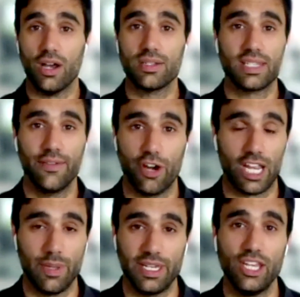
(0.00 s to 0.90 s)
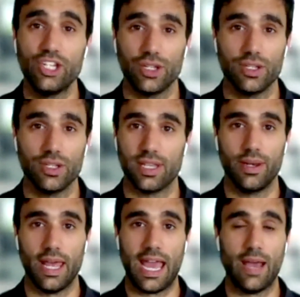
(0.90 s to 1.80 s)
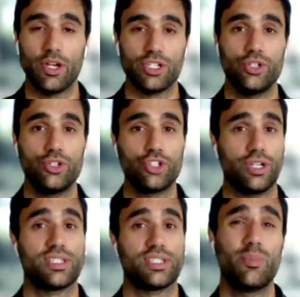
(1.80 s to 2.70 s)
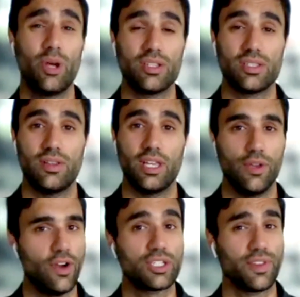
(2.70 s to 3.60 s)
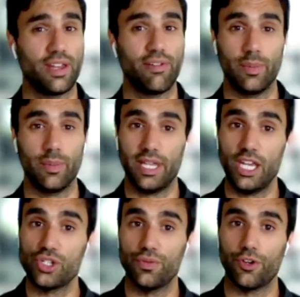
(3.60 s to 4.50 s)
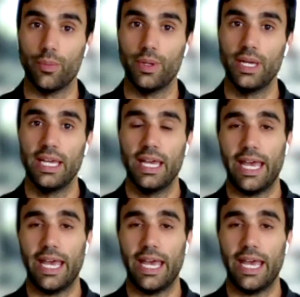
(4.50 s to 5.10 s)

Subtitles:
asking for recommendations and how much do you trust the person that you've asked for that recommendation from.